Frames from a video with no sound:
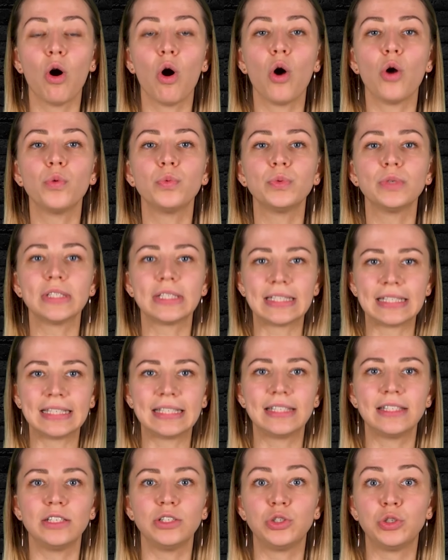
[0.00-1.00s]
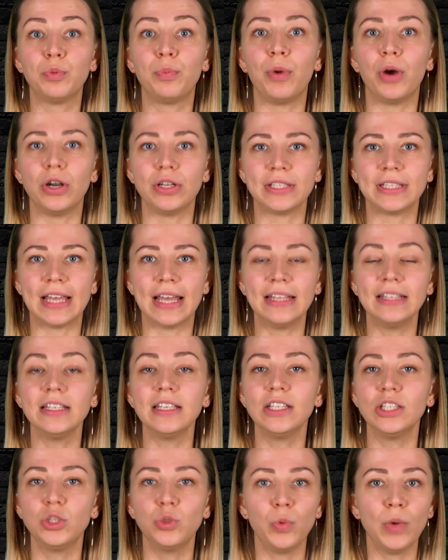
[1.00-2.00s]
of
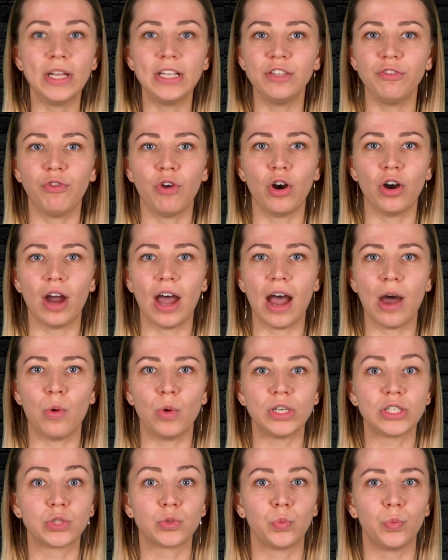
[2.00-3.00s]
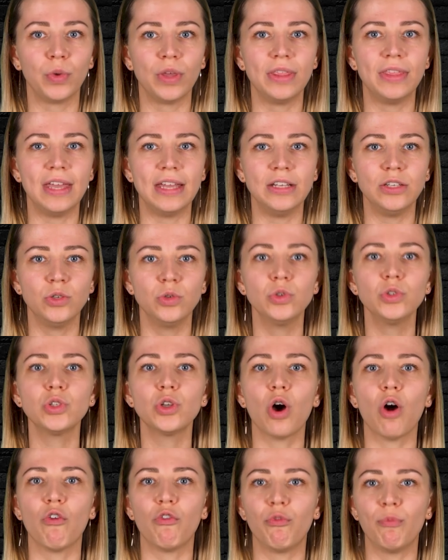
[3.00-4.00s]
62% in 24 hours with the
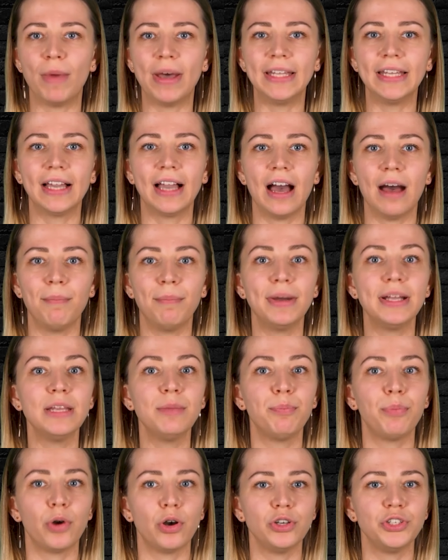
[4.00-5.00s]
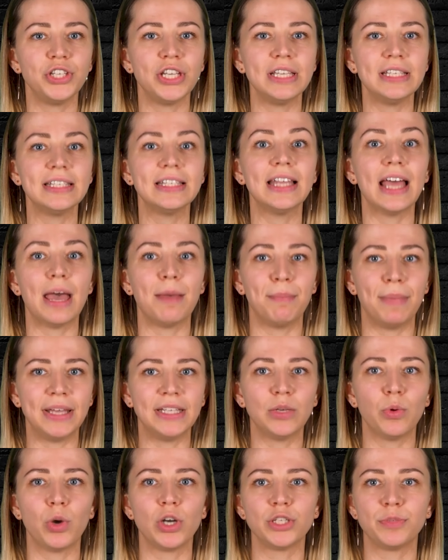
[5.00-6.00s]
news of Meta company purchasing a
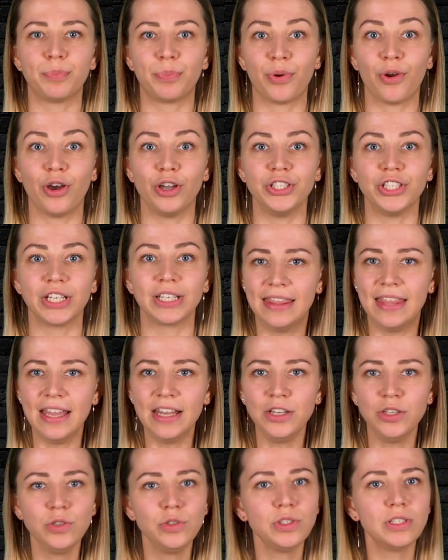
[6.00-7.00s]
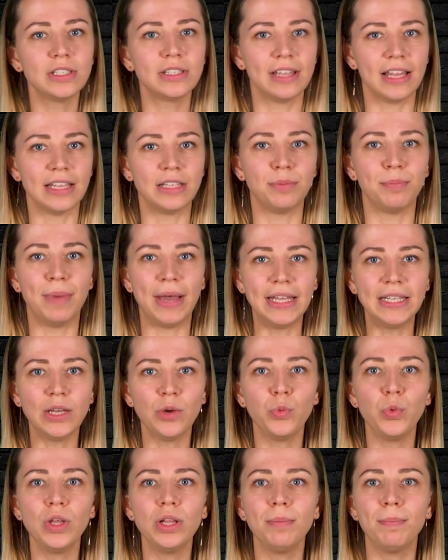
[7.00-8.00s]
metaverse project. The news that
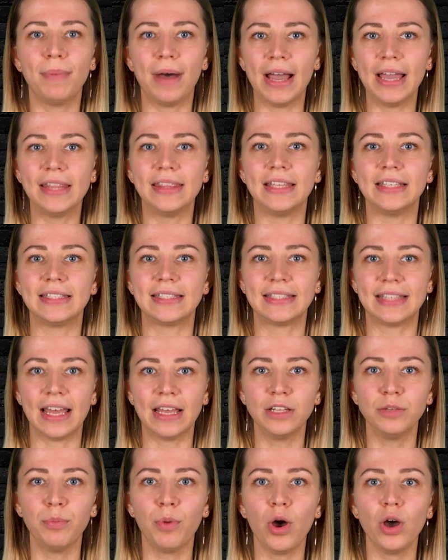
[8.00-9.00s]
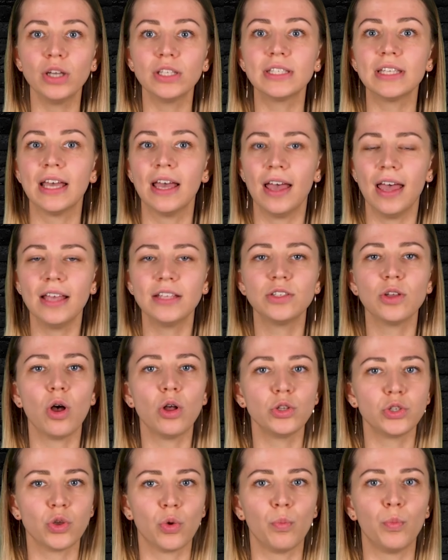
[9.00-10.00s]
Meta will buy the Sandbox has
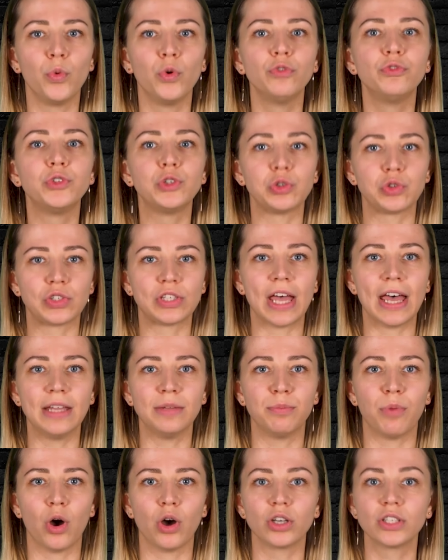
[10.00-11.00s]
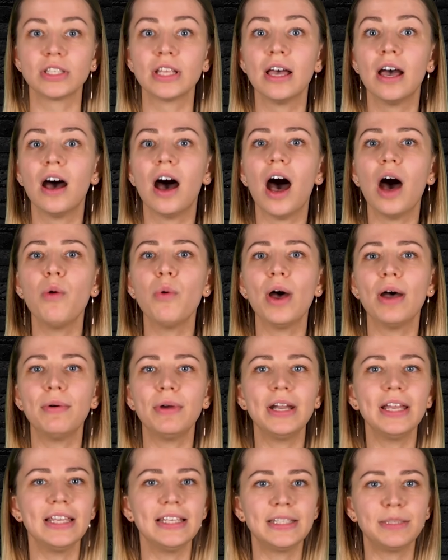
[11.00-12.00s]
also moved to Sandbox,
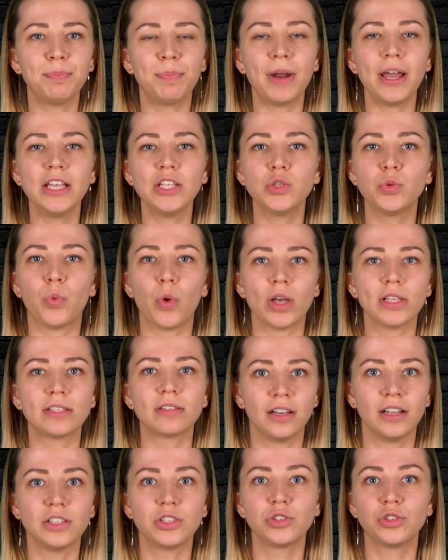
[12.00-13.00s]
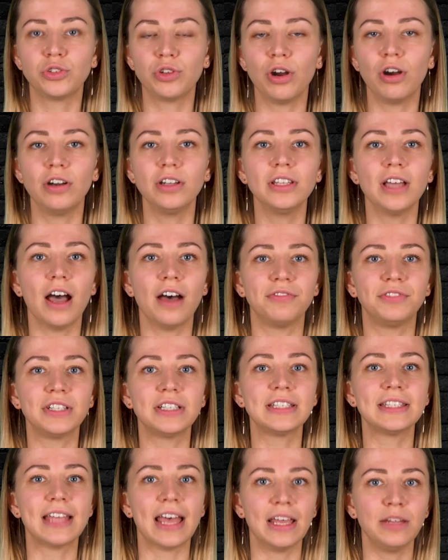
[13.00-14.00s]
However, its price was restored
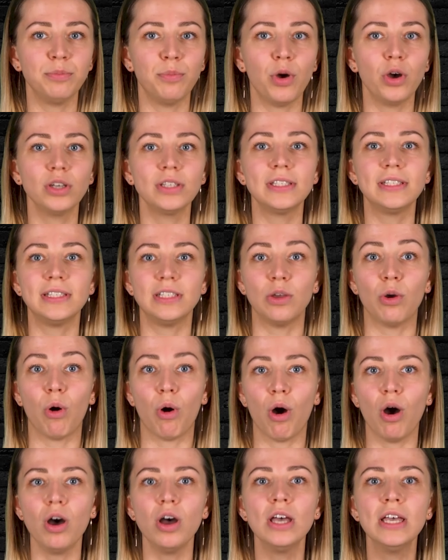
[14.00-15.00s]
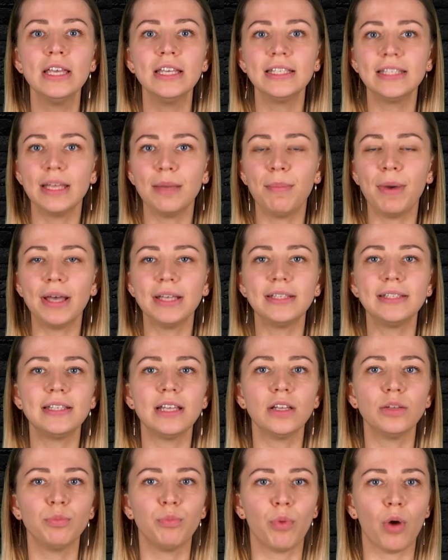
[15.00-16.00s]
after Sandbox CEO
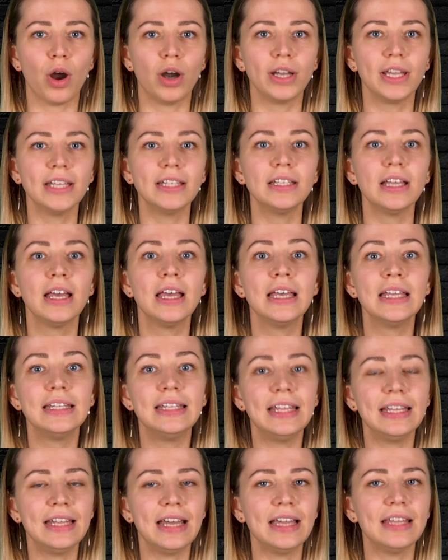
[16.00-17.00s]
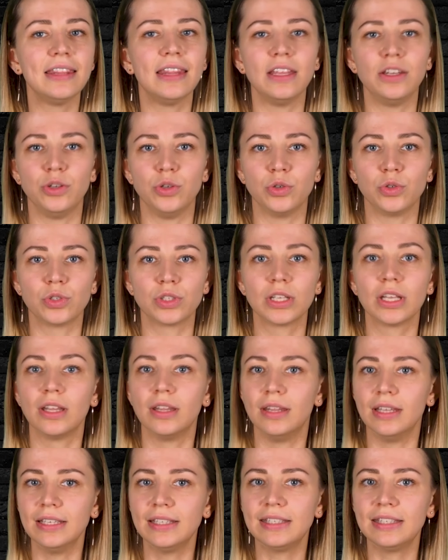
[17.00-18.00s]
Sebastian Borget denied the news.
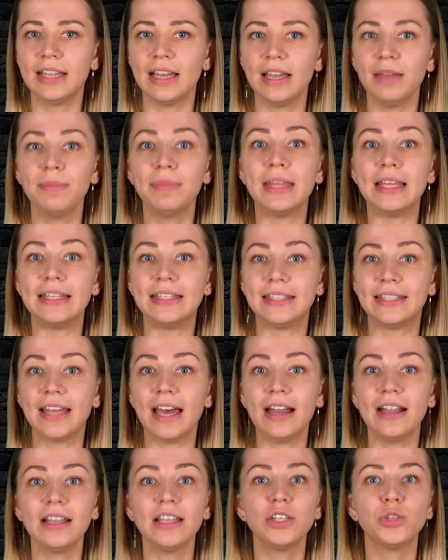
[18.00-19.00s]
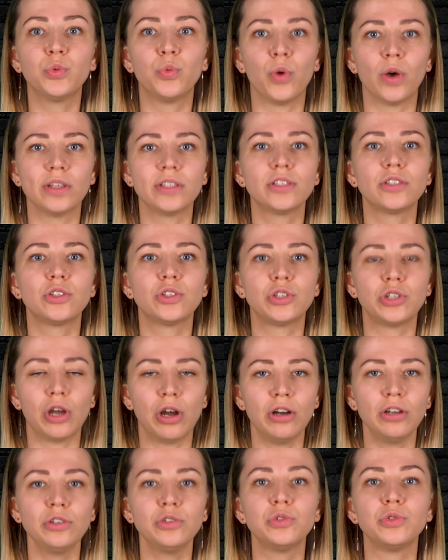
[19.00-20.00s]
This time, the target was
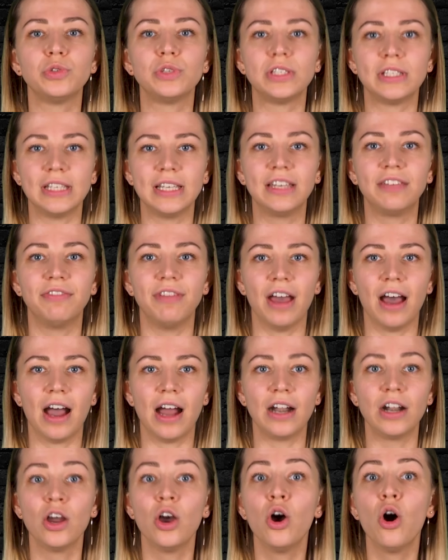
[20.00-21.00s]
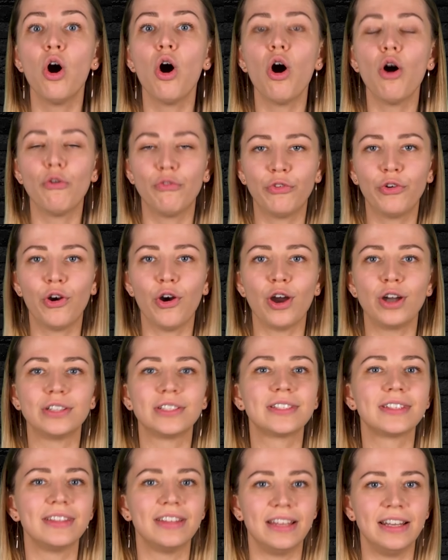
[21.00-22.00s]
turned to CEEK VR. Of
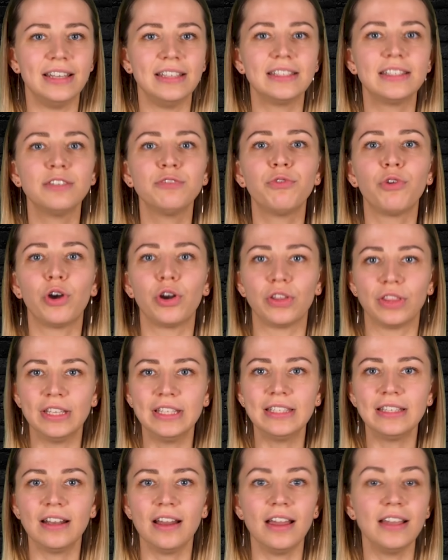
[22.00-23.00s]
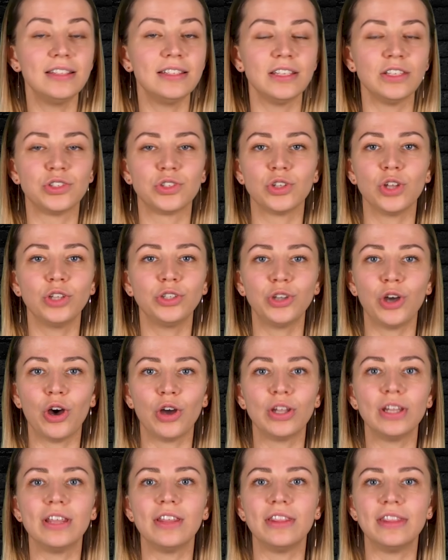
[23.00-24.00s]
course, the reason for this rise is not
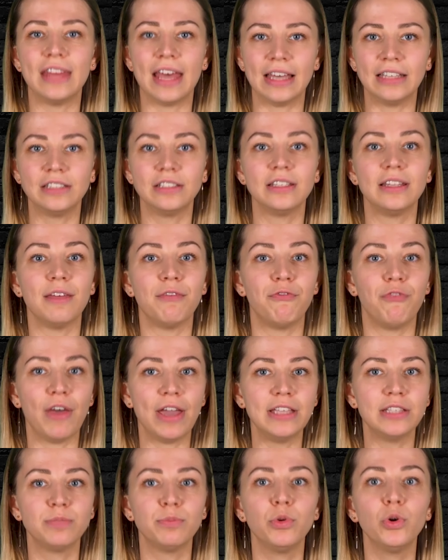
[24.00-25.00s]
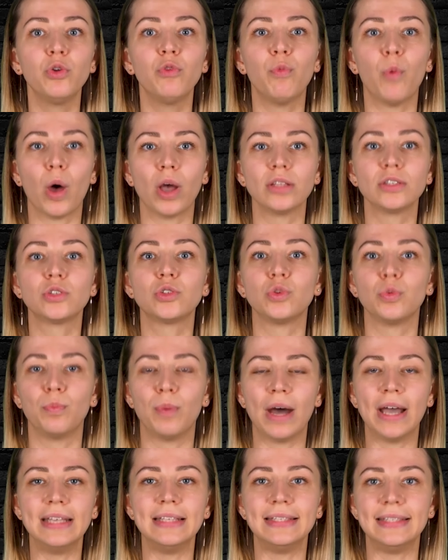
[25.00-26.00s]
only that the Facebook wants to
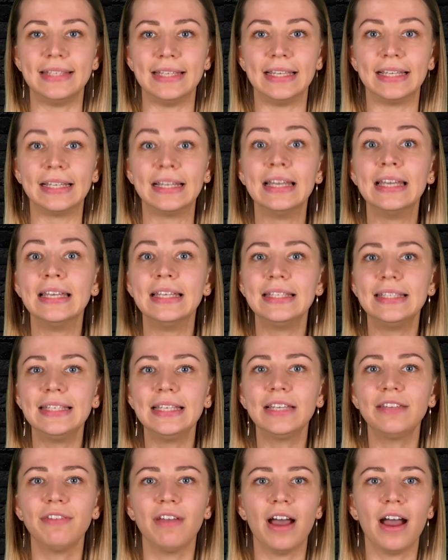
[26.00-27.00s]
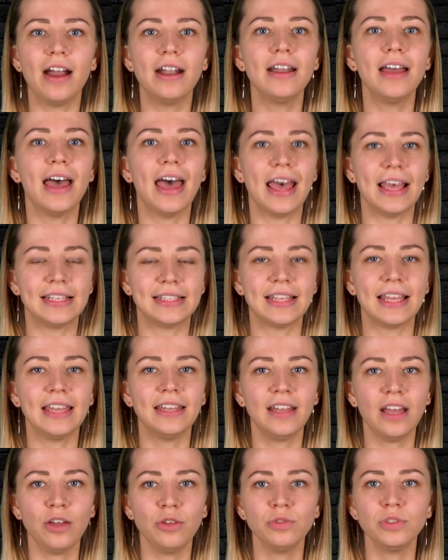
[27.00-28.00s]
buy CEEK. SigVR has
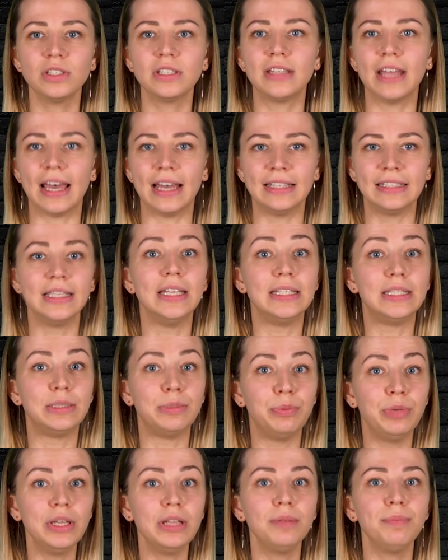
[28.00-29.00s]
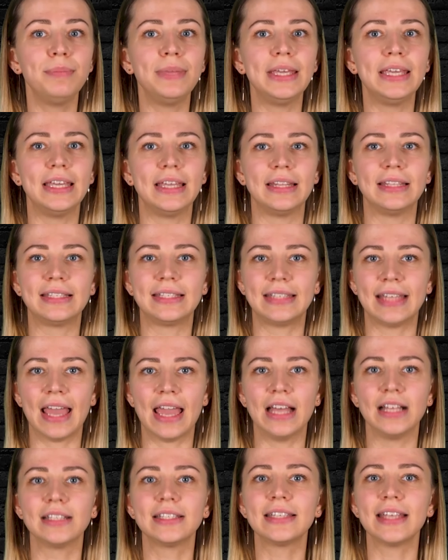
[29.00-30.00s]
announced that it will begin
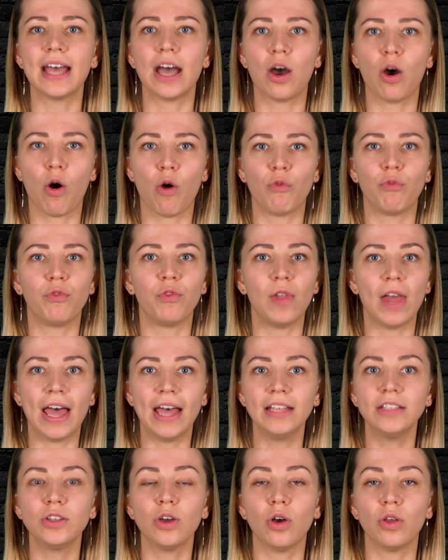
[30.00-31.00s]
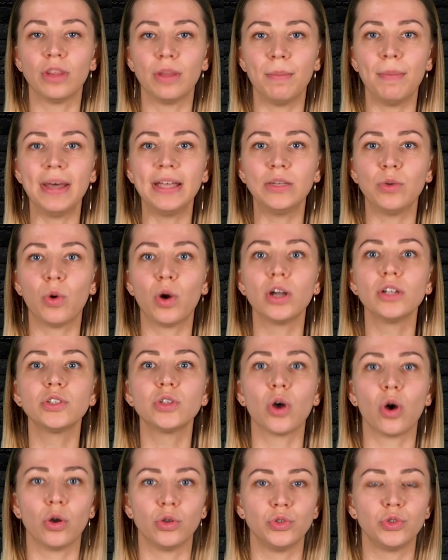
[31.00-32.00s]
sales of land on the
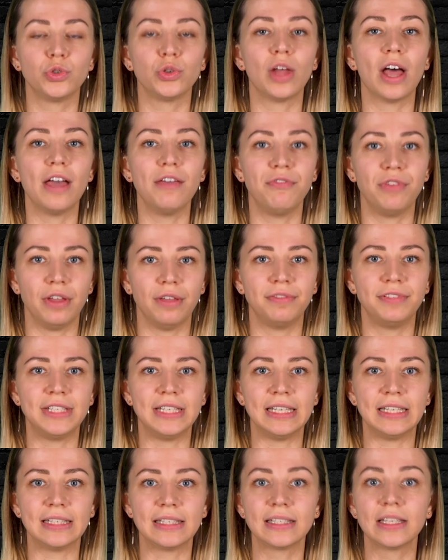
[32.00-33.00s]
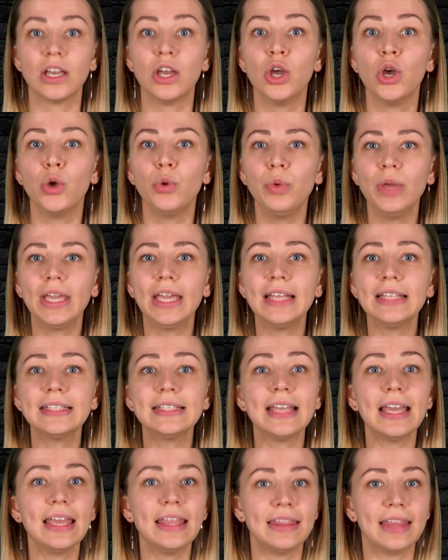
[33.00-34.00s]
metaverse on July 15th. We can
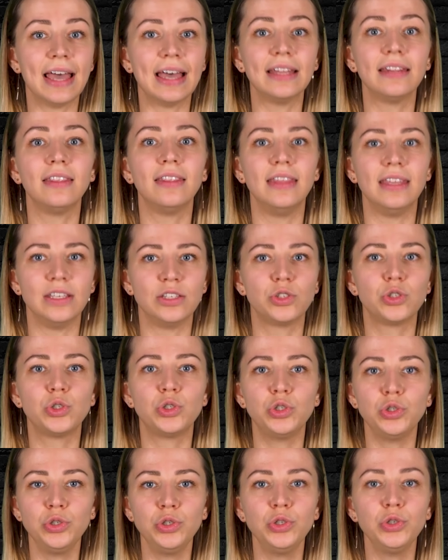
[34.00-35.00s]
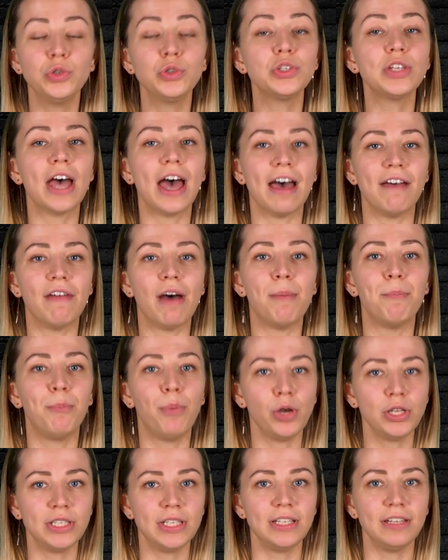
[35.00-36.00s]
say that these two news have a
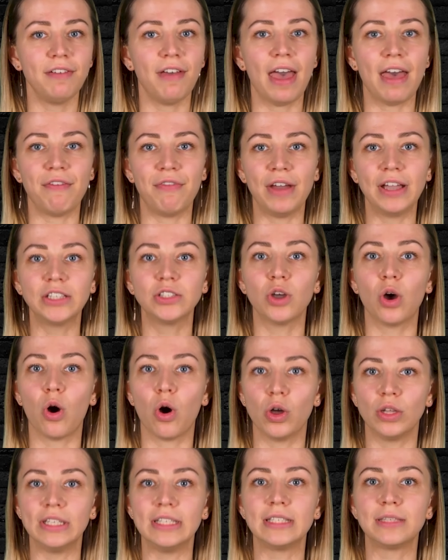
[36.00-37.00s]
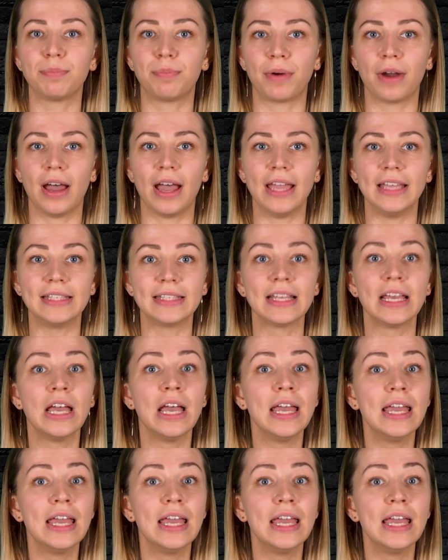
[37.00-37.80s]
positive effect on its price.